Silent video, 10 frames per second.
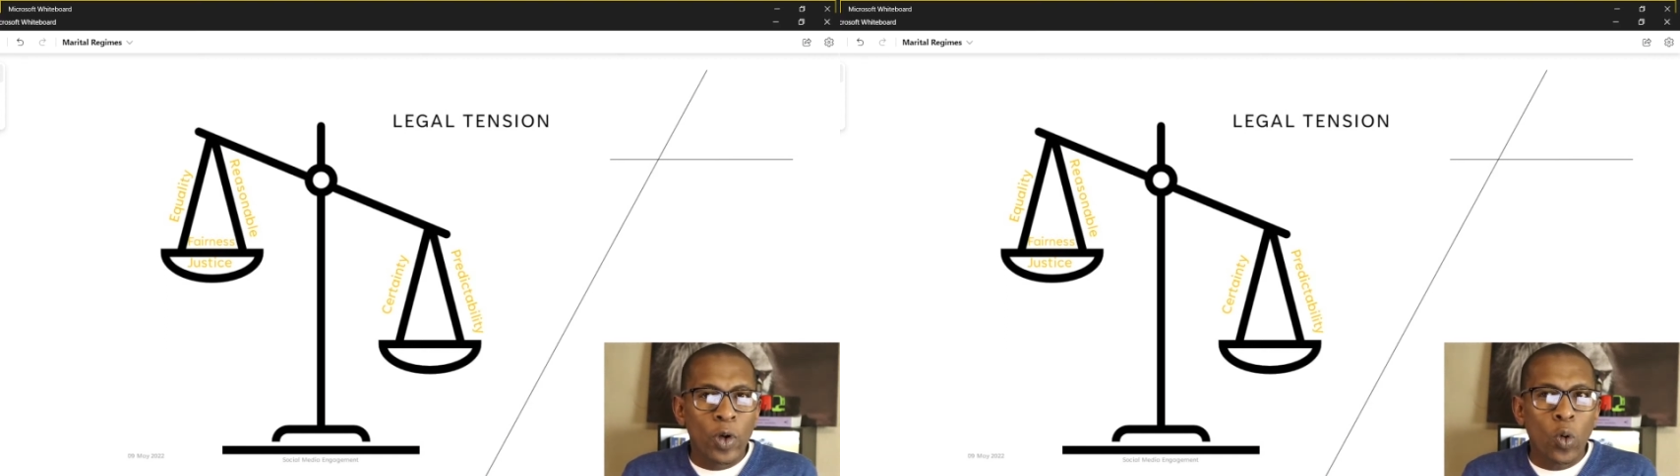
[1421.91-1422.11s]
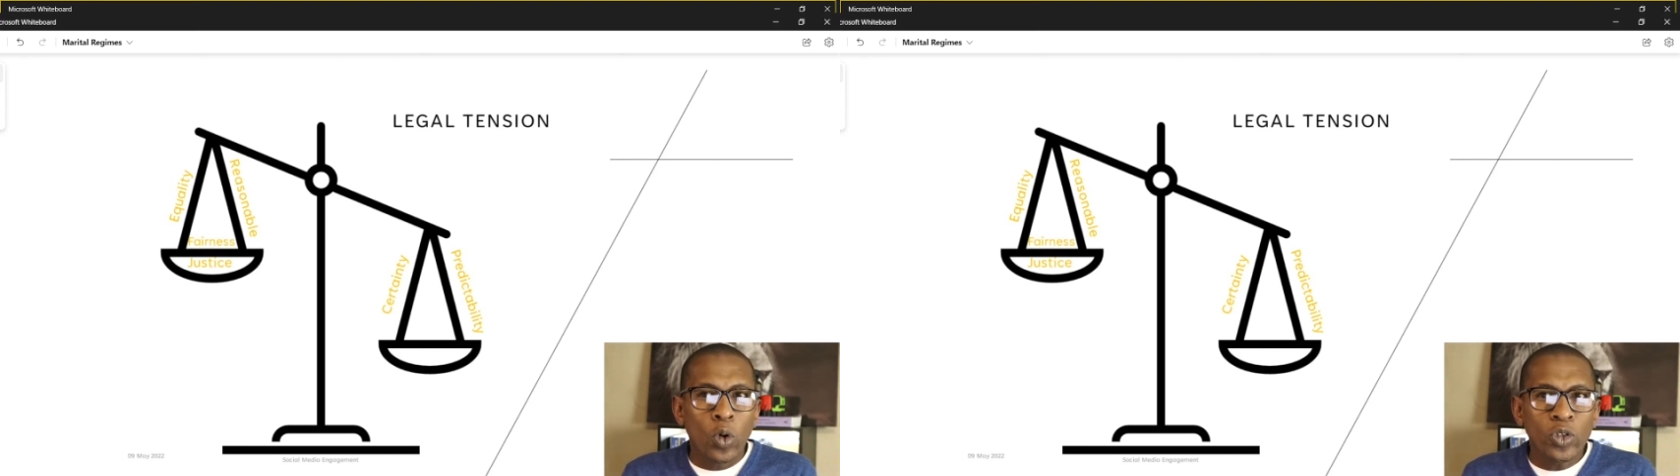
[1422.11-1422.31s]

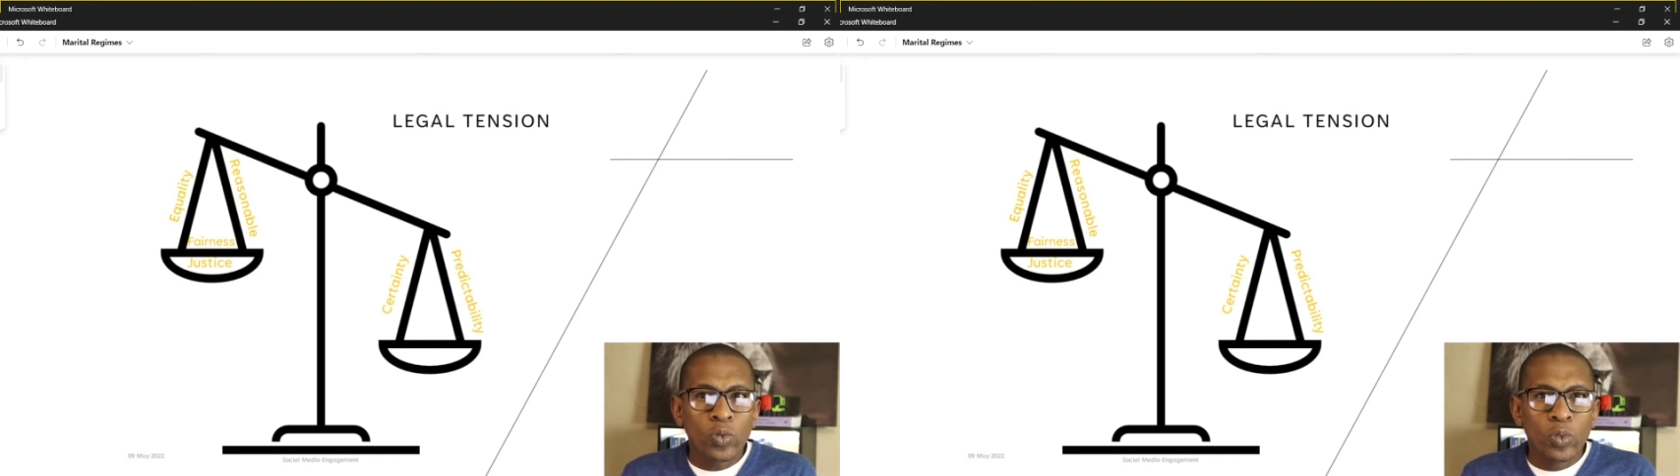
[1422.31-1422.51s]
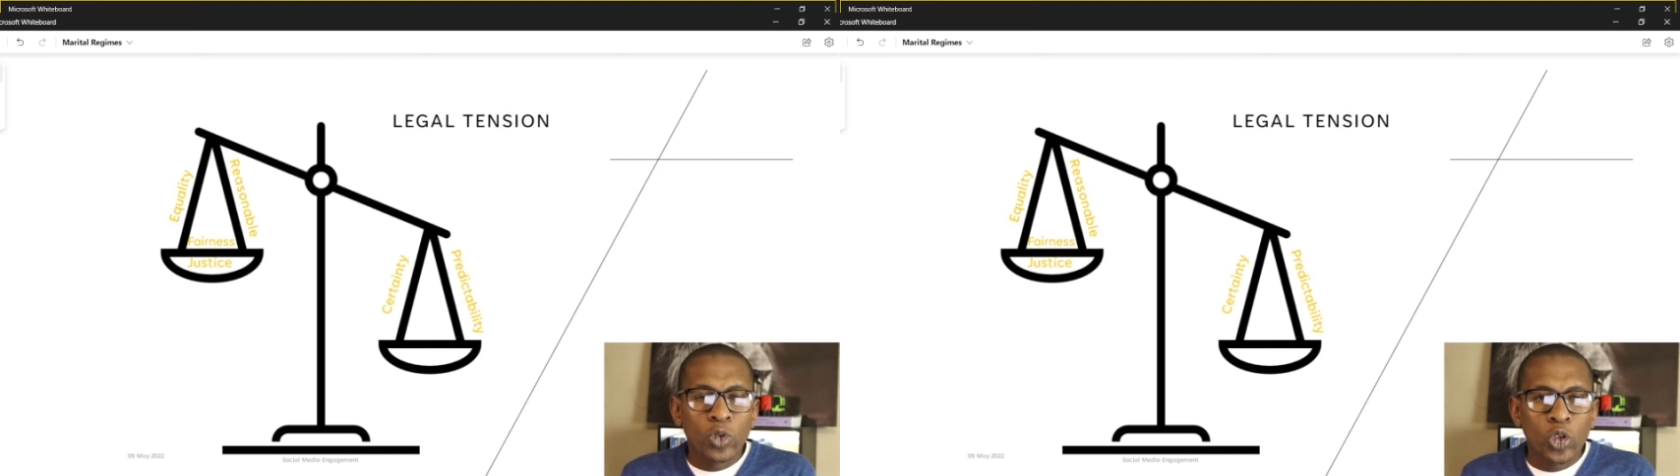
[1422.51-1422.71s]
courts
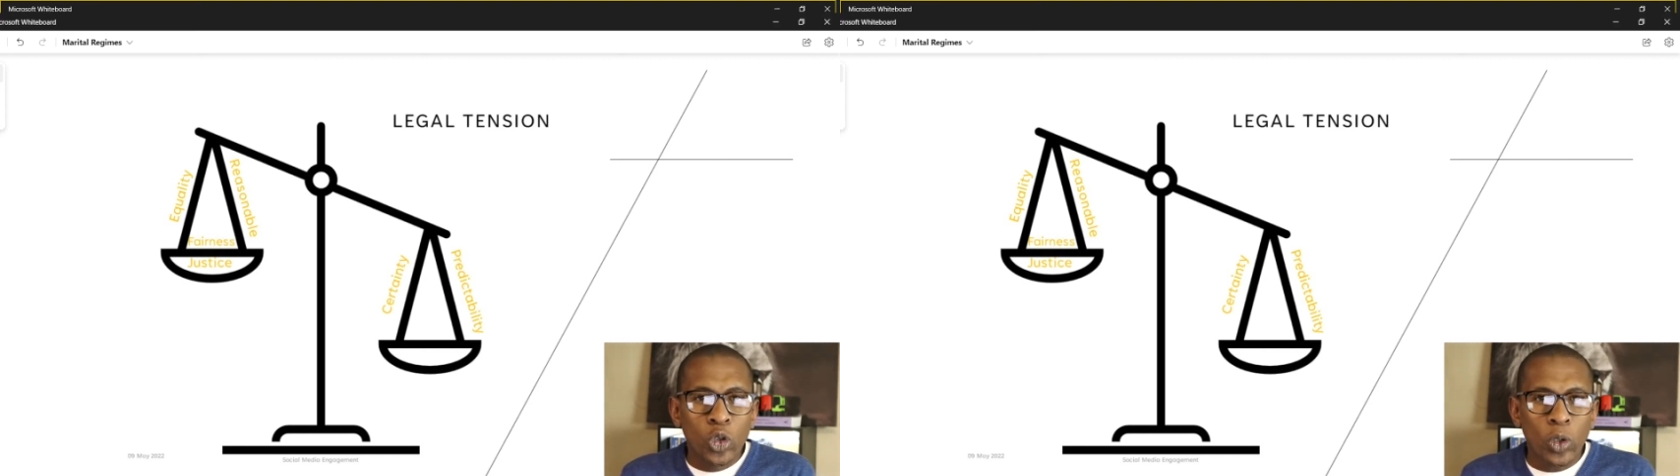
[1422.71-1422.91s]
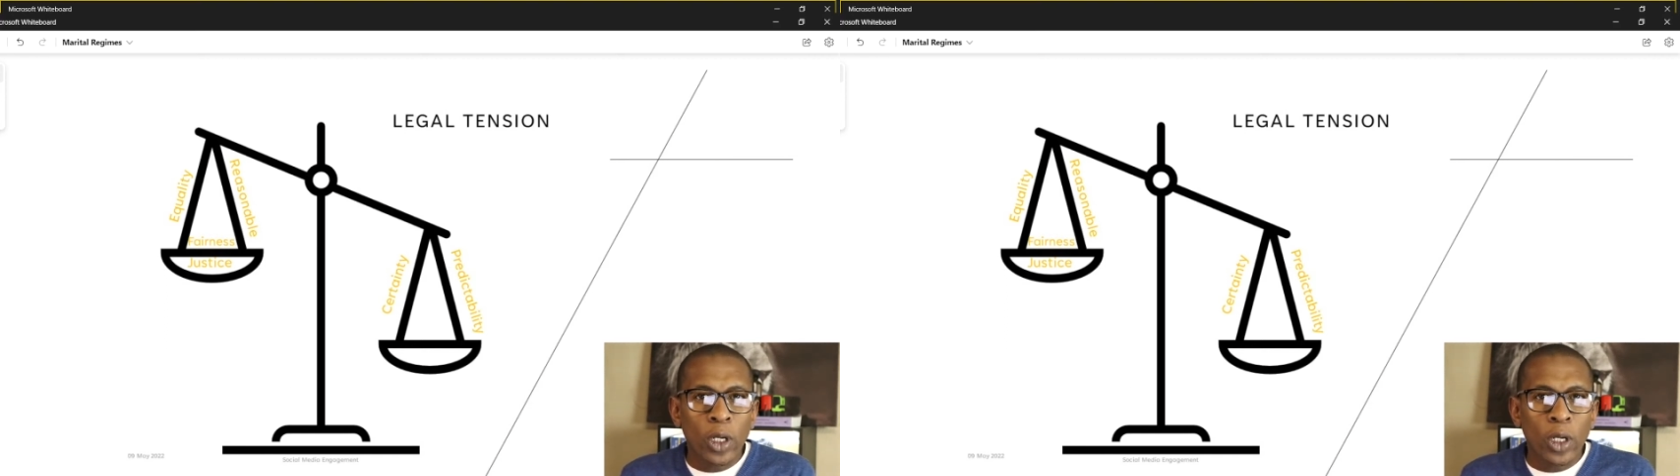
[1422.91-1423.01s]
took